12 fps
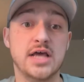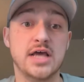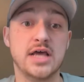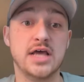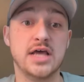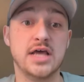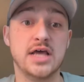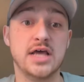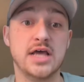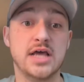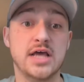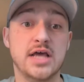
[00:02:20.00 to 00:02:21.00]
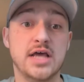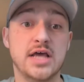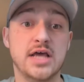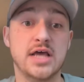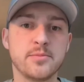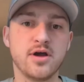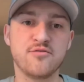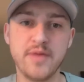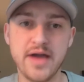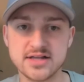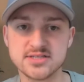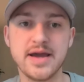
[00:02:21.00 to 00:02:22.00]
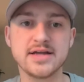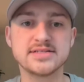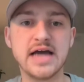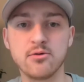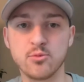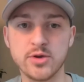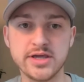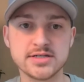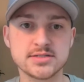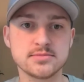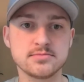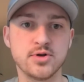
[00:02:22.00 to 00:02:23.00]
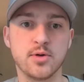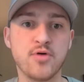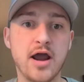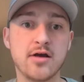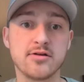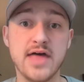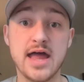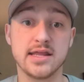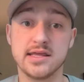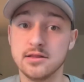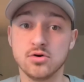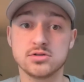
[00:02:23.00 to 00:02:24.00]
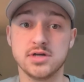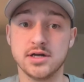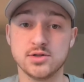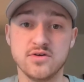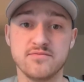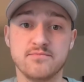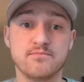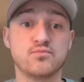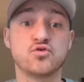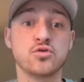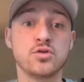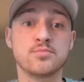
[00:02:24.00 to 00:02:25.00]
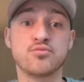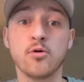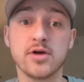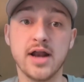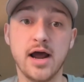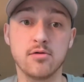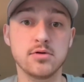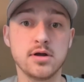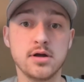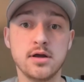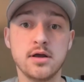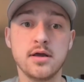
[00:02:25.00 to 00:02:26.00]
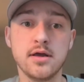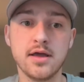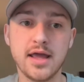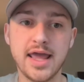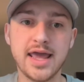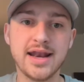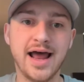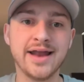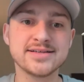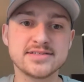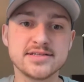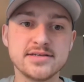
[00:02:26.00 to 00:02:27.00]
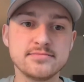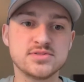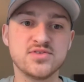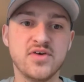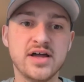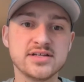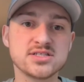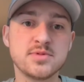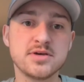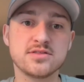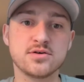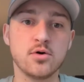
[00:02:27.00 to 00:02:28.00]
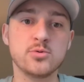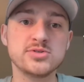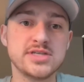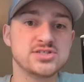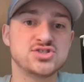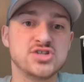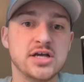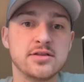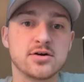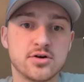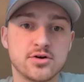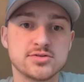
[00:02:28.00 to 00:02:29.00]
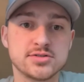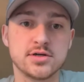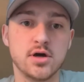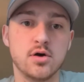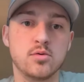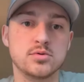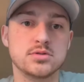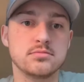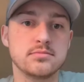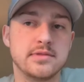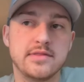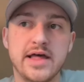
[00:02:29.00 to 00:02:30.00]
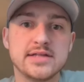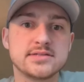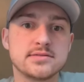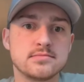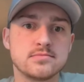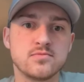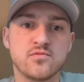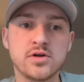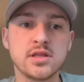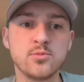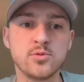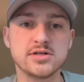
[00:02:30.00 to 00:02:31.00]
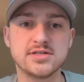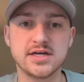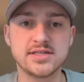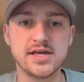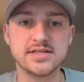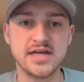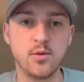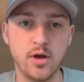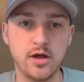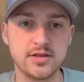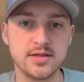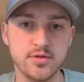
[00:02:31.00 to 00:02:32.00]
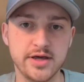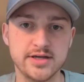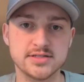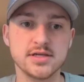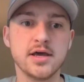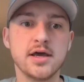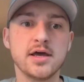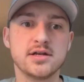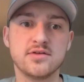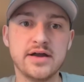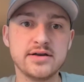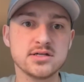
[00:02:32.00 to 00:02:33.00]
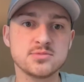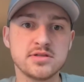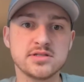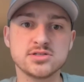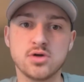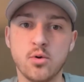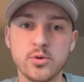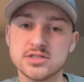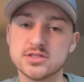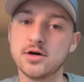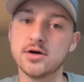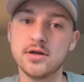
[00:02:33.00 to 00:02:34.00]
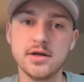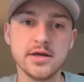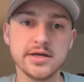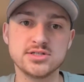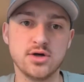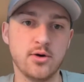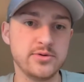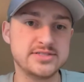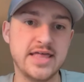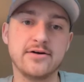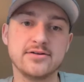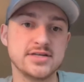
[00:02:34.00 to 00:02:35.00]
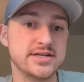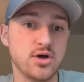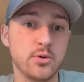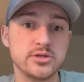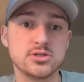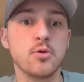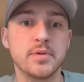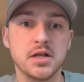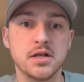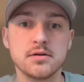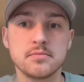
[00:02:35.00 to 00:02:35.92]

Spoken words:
I get Devonta Smith is coming off back-to-back down weeks. Prior to that, he looked like to have truly broken out. And honestly, Devonta Smith goes as Jalen Hurts goes. That's really what dictates how well he plays. Devonta Smith is always good. He's always talented. He's always open.